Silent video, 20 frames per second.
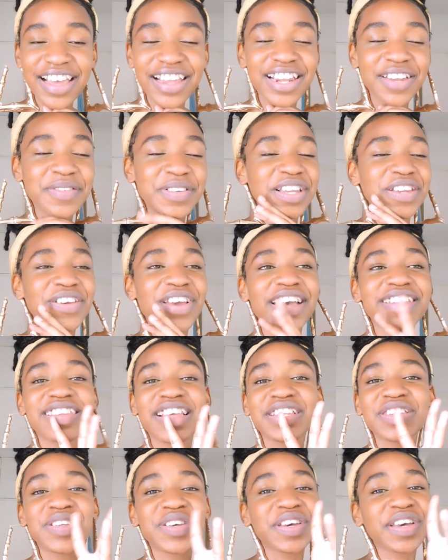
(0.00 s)
let me tell you guys,
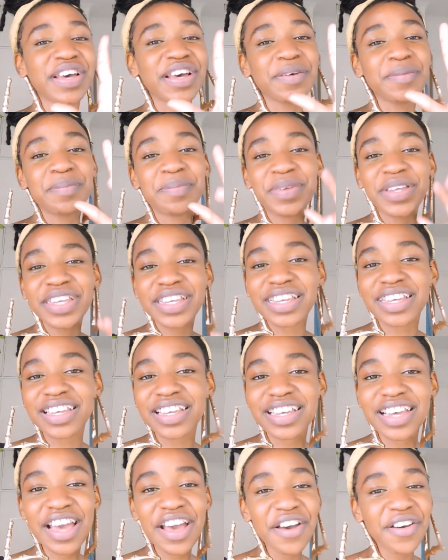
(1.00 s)
I took a big
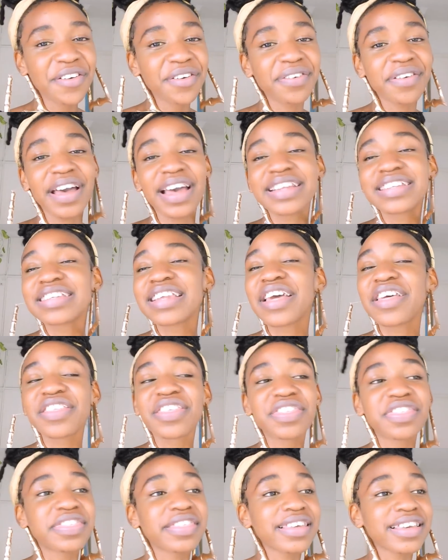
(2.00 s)
fat
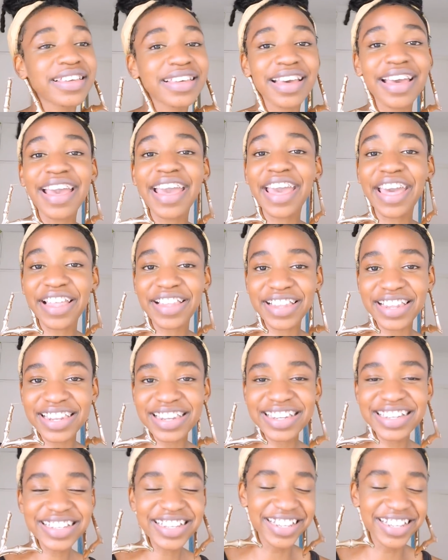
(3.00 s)
thick L.